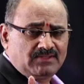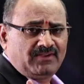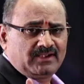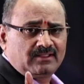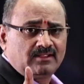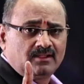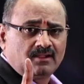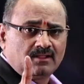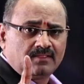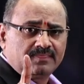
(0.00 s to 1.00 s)
effect,
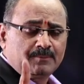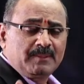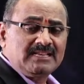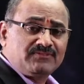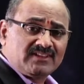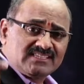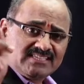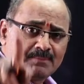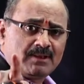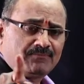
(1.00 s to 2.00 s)
that means for the
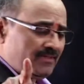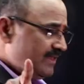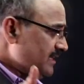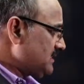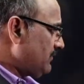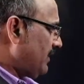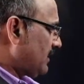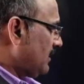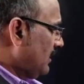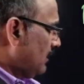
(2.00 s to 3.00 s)
same refrigeration
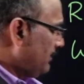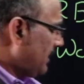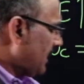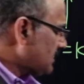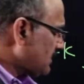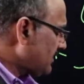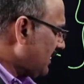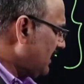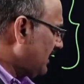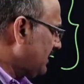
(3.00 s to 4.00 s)
effect, because of the
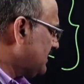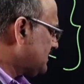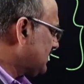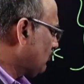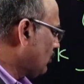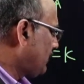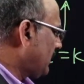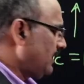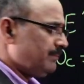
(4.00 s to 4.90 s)
increase in COP,